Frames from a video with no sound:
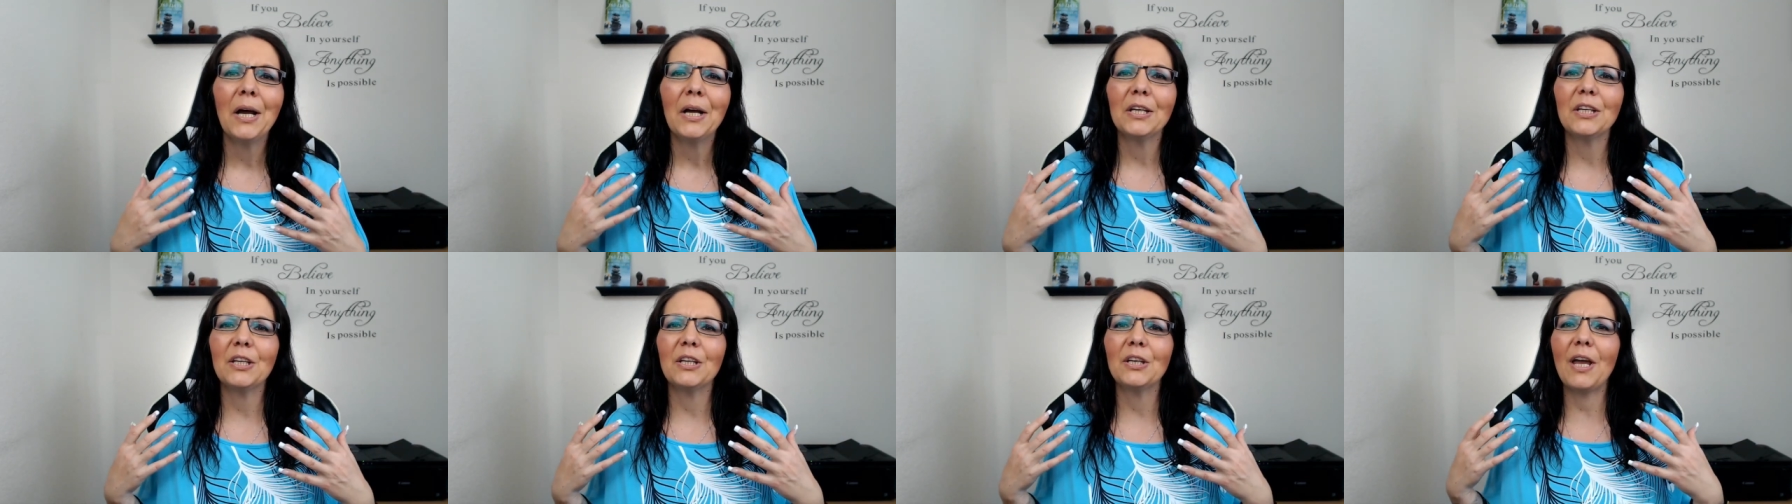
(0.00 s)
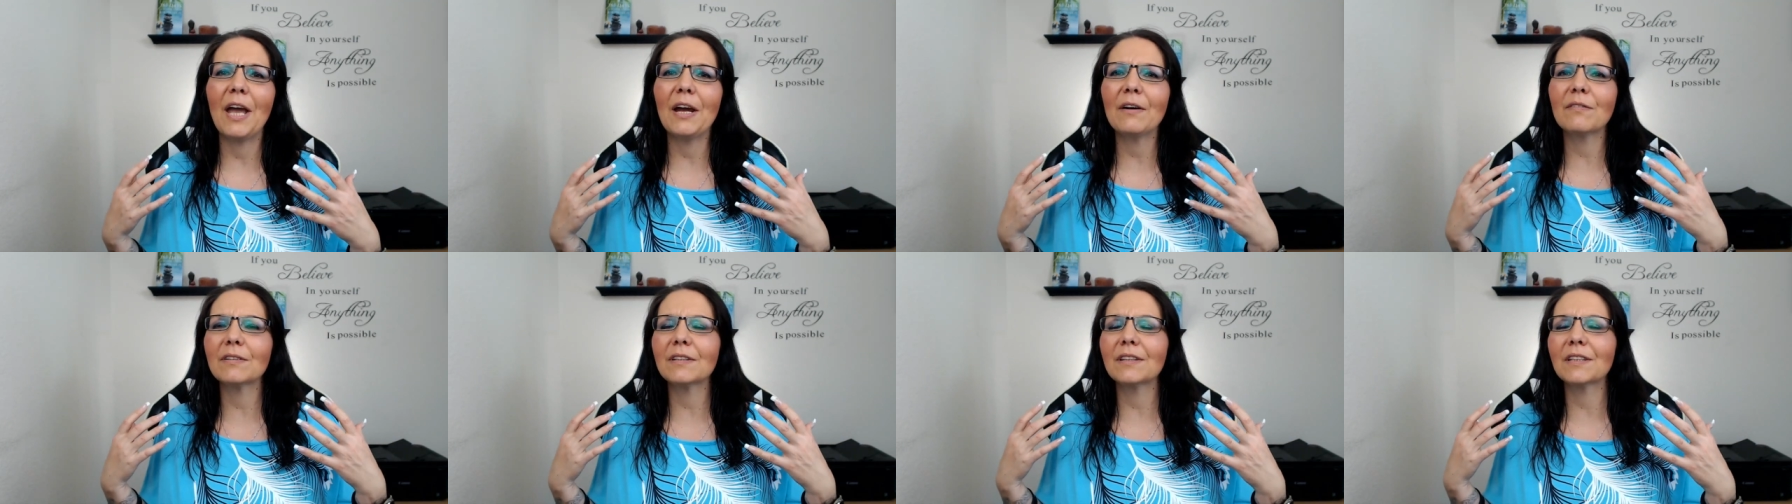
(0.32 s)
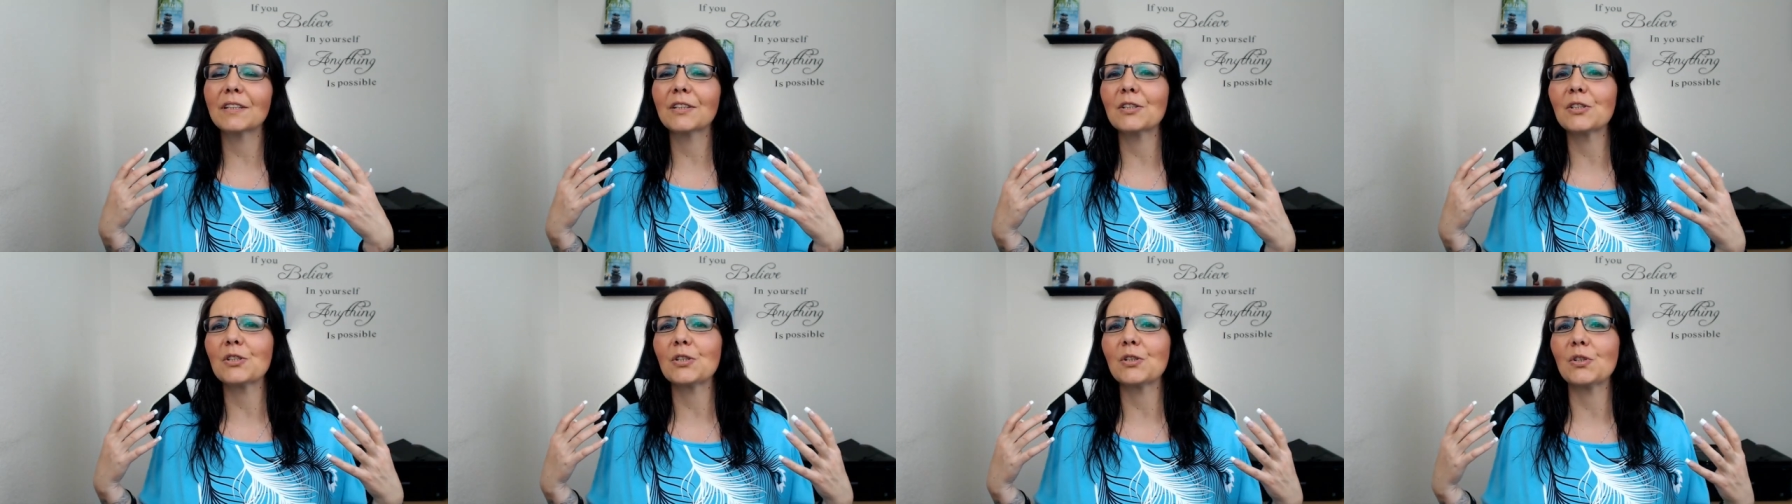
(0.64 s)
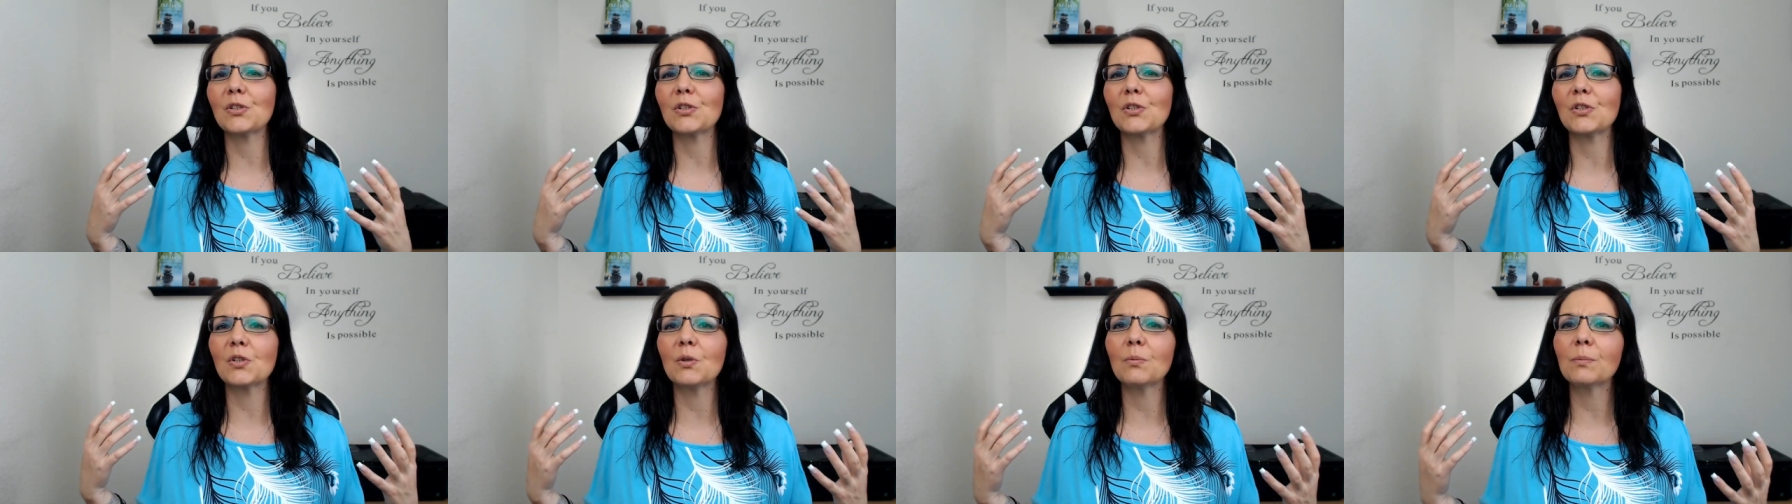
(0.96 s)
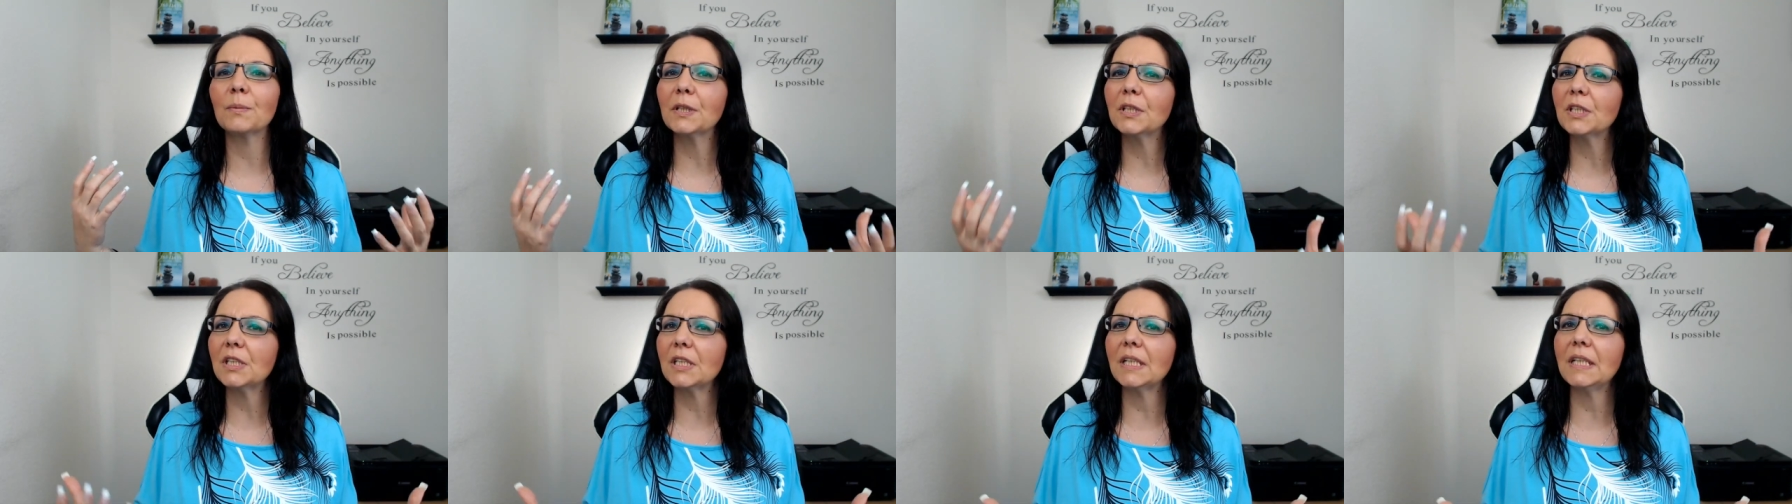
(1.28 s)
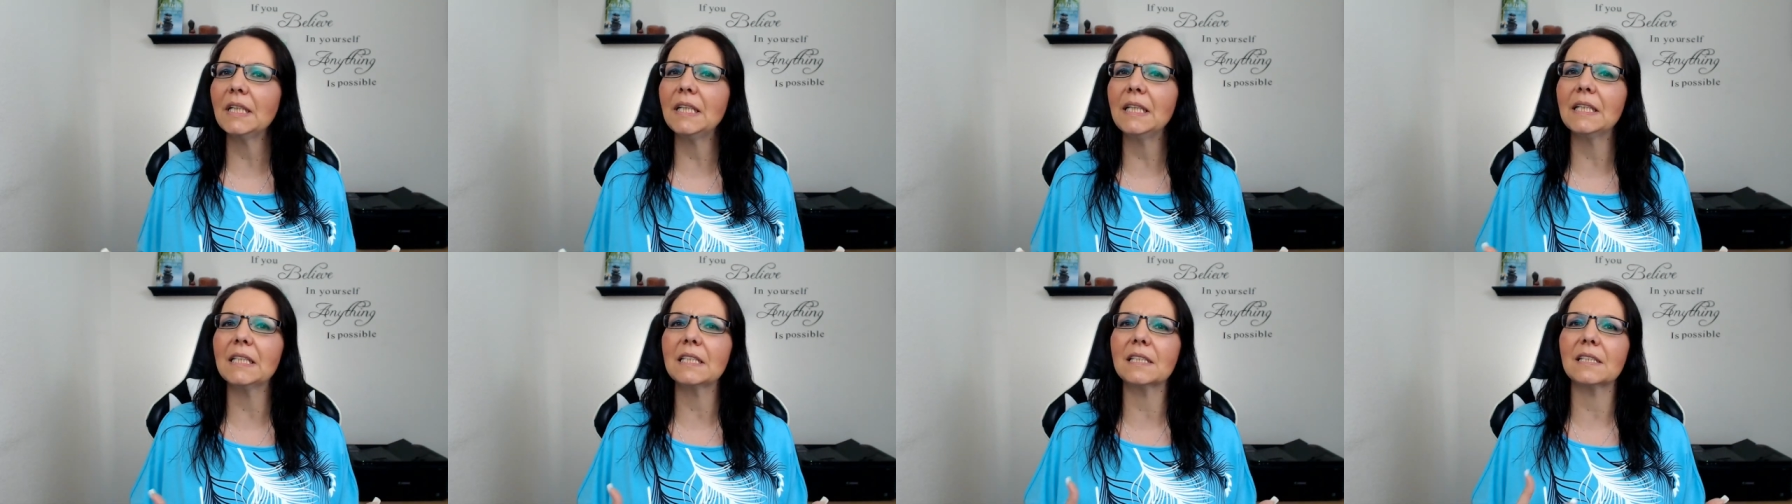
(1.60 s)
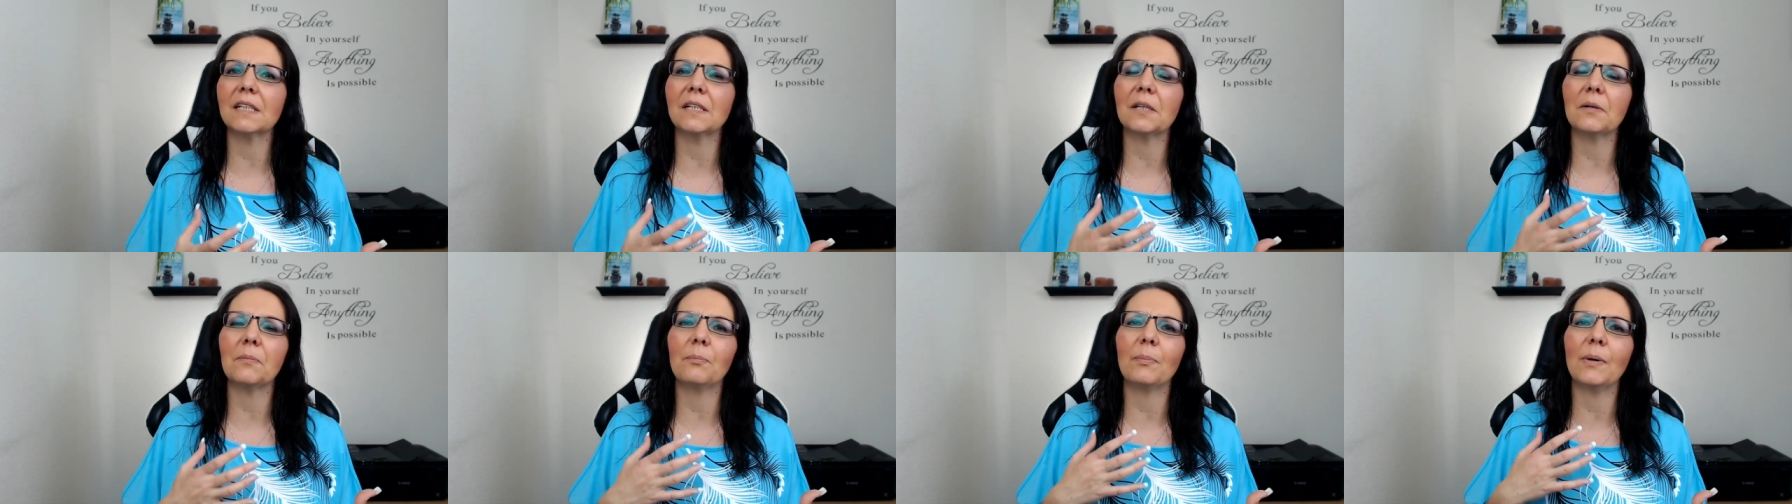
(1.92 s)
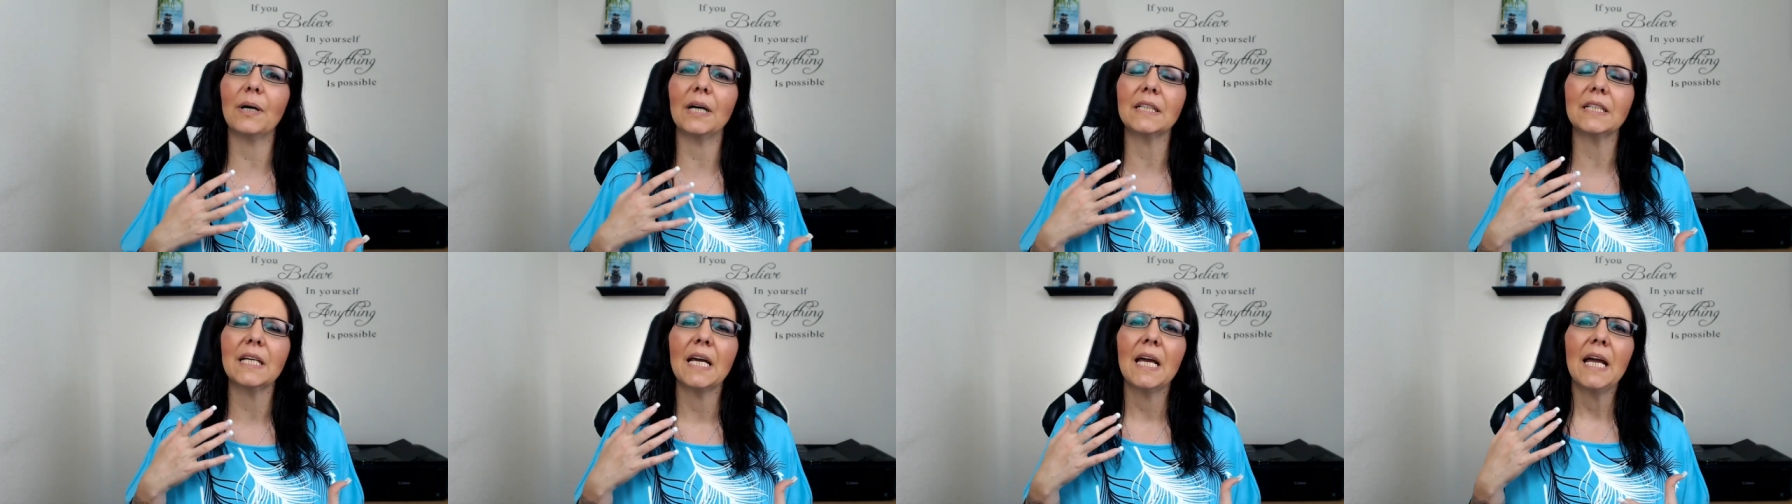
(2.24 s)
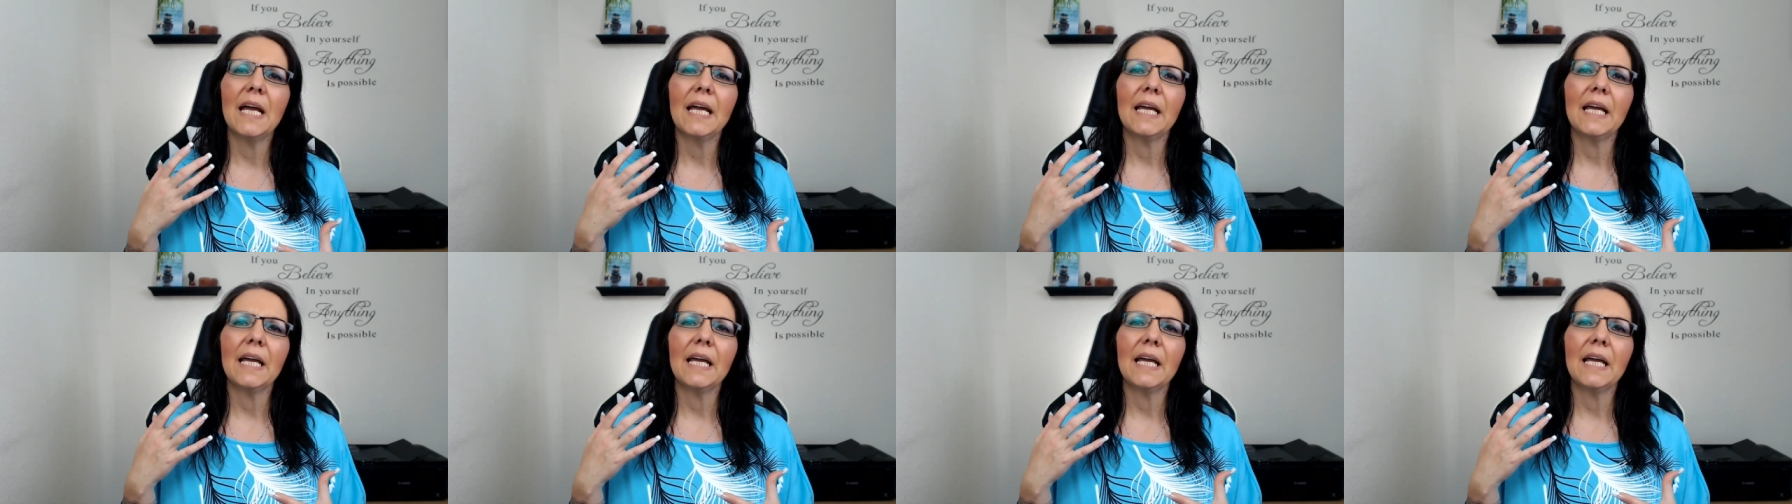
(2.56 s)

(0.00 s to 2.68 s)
You, everything is just so much easier but